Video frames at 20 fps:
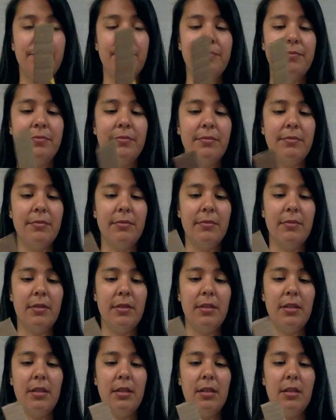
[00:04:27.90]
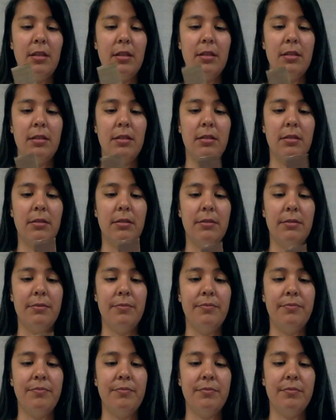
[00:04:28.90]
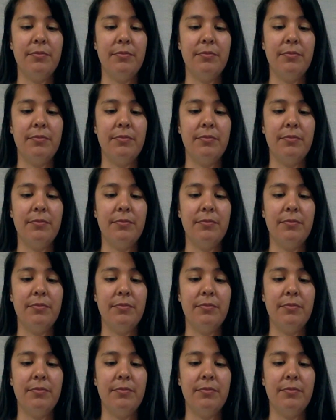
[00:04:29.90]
[no speech]